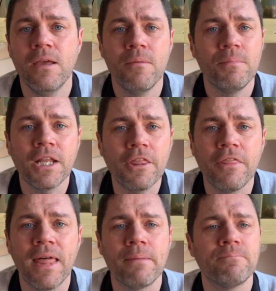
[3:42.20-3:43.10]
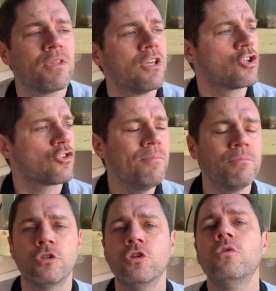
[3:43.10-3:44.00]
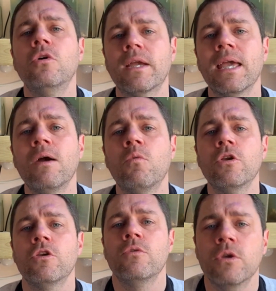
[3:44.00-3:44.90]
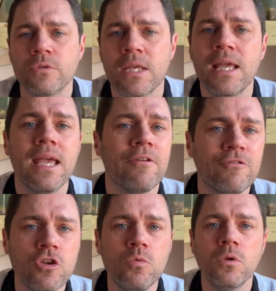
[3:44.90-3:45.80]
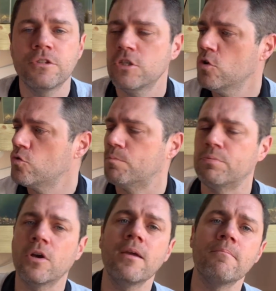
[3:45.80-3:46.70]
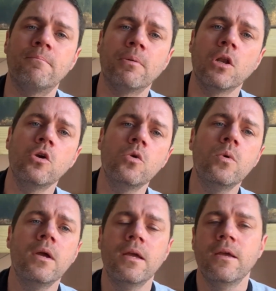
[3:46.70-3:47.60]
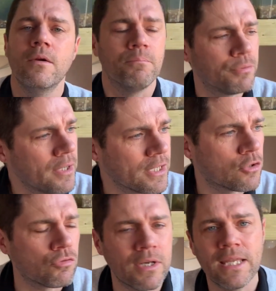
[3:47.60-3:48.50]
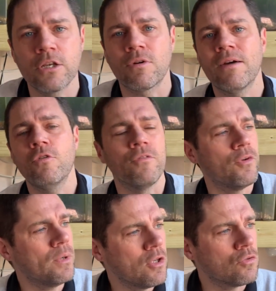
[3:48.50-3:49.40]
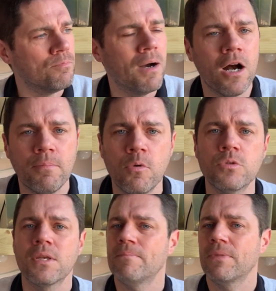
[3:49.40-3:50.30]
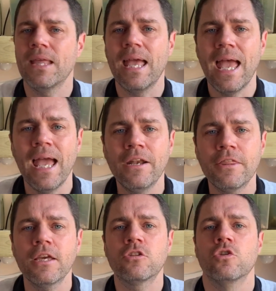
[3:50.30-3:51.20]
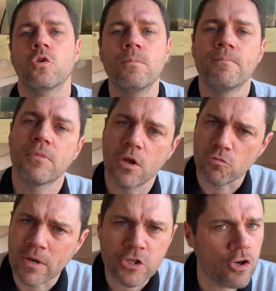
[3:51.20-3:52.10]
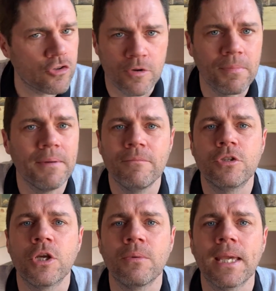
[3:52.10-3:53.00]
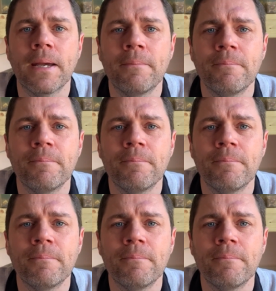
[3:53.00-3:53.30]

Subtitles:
But other than that, shrimp do not care what you use. If you want to use bright blue, bright green gravel, if you want to use marbles, anything at all, red cherry shrimp don't care.